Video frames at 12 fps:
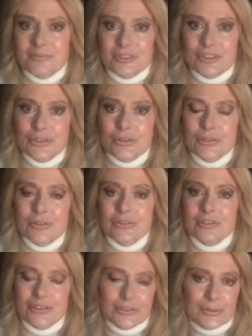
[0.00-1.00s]

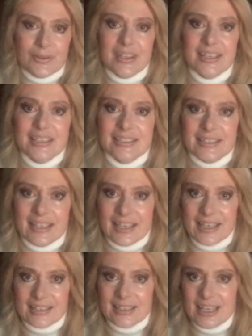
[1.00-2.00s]
to do this,
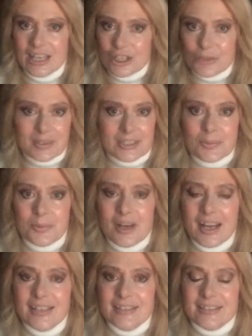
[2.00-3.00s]
and you'll be
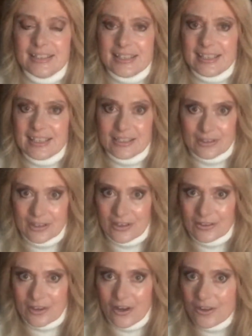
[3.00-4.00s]
surprised in
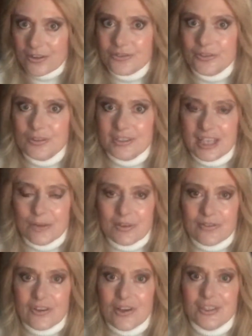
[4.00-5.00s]
all the foods that
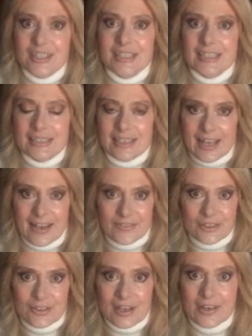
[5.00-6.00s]
we found it in
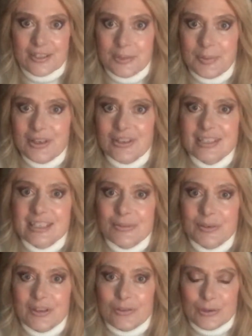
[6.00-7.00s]
after our experience
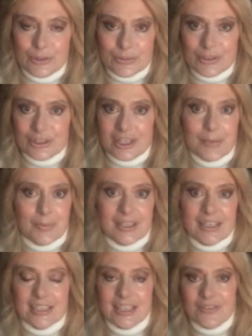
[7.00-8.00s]
with grocery
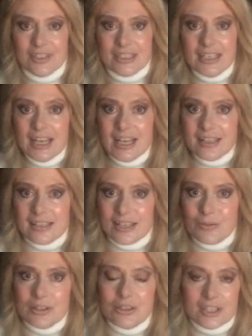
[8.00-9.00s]
shopping, and even
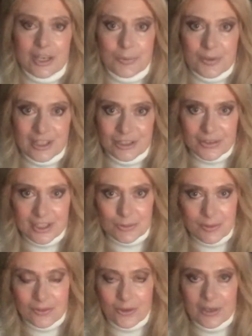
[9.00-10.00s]
like we look up restaurants
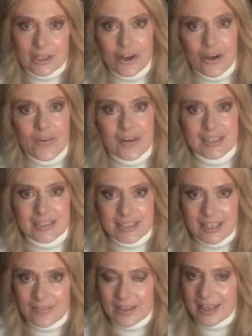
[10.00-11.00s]
before we go and
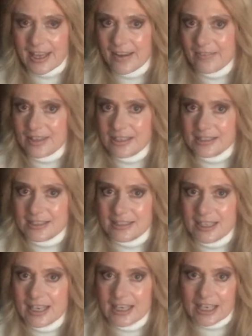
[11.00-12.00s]
see if they have this
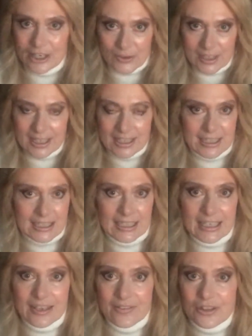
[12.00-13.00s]
ingredient in
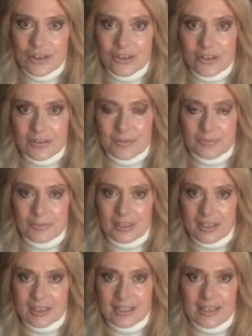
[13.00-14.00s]
any of
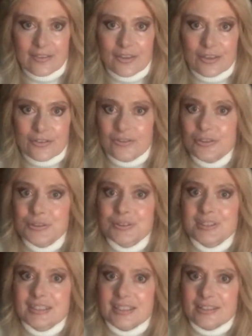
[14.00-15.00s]
their
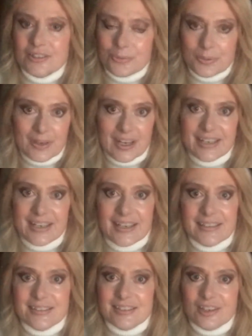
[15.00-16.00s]
foods or
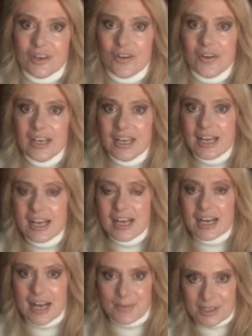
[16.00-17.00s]
products. So
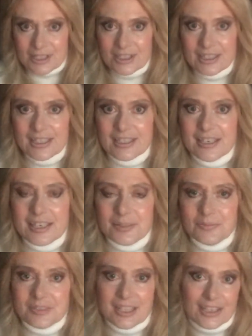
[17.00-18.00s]
I'm just
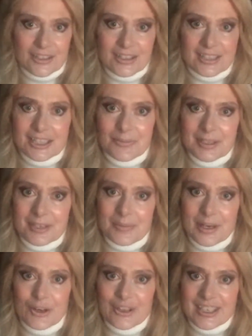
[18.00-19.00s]
gonna tell you a little bit
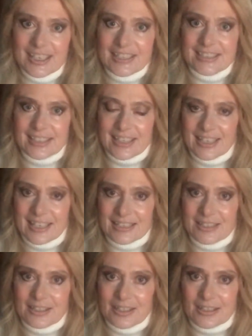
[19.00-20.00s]
about it,
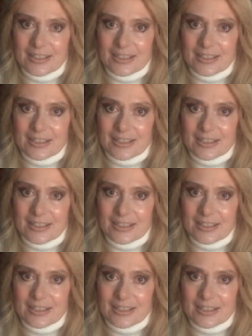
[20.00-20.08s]
and